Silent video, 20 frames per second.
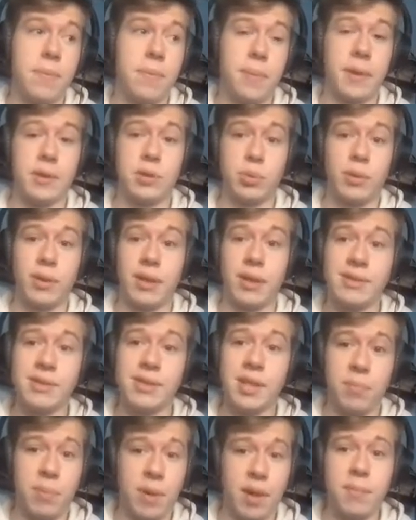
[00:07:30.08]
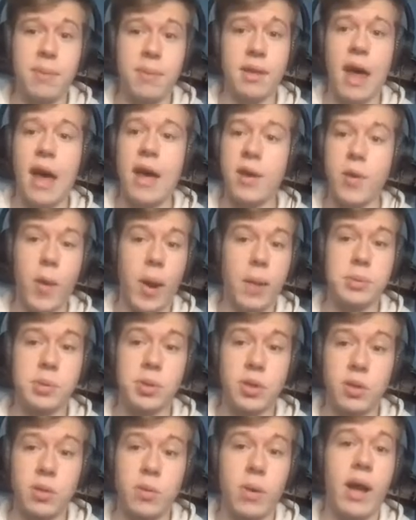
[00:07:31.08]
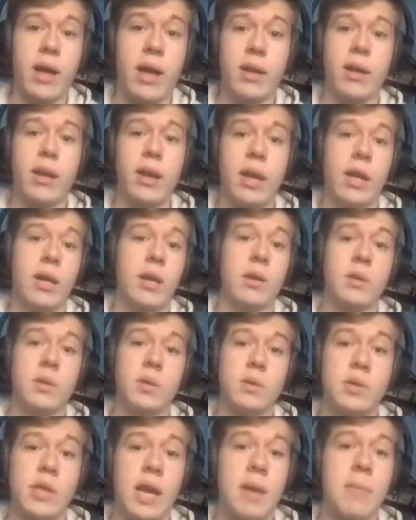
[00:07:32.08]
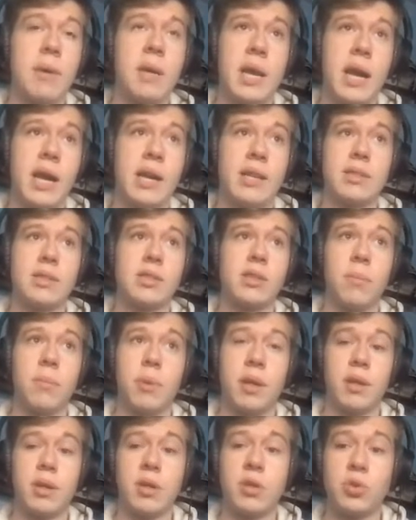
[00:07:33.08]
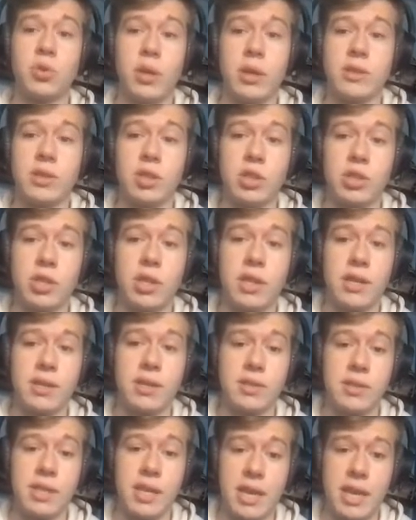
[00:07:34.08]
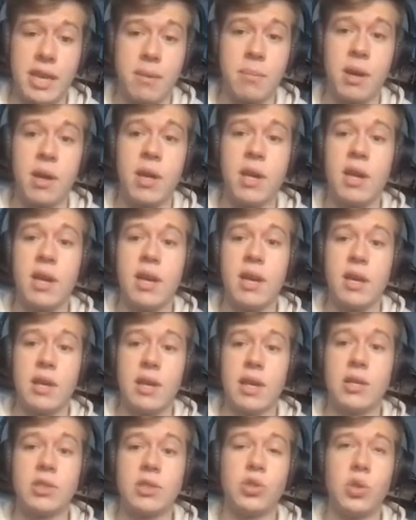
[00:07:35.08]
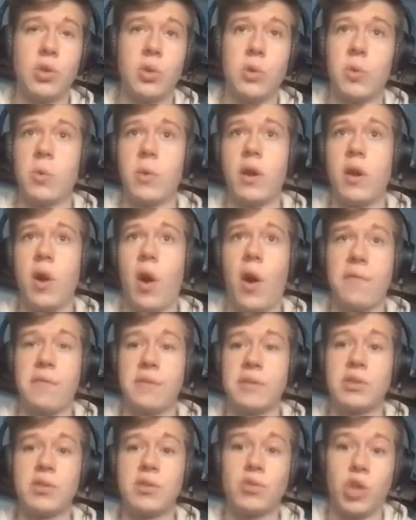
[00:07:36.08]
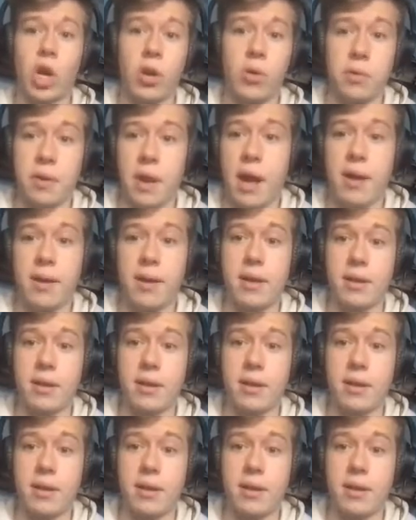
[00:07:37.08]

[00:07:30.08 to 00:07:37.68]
this really is the epitome of that. You're absolutely right. And Saban has completely transitioned his team into an offensive juggernaut.